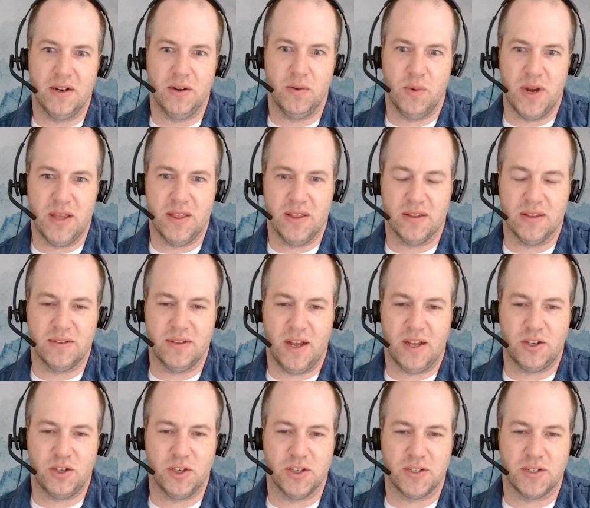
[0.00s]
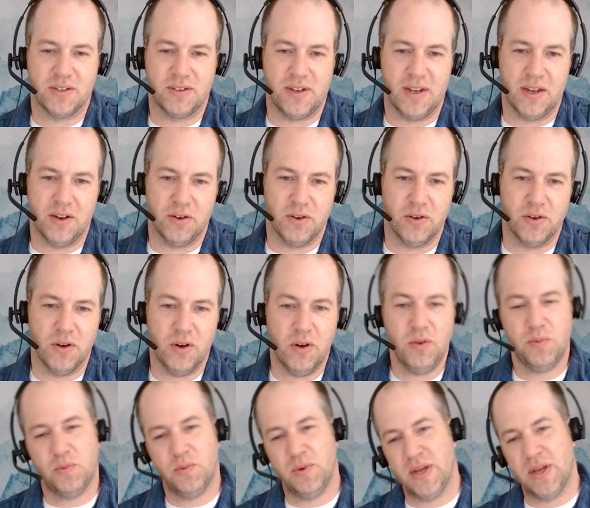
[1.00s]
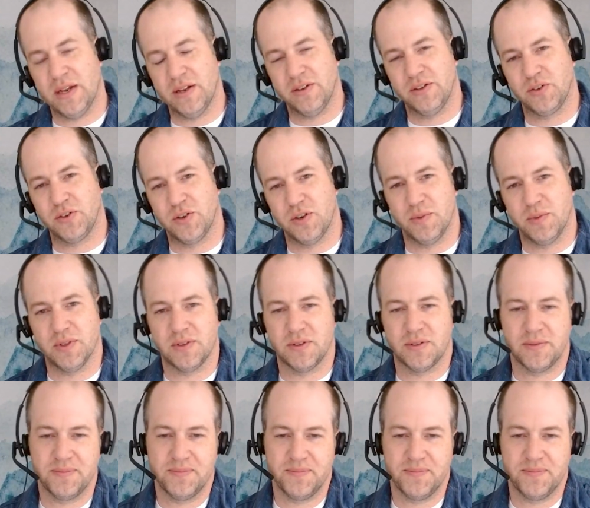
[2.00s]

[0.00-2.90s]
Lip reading: in a way that's not just standard, oh, we had a disturbance.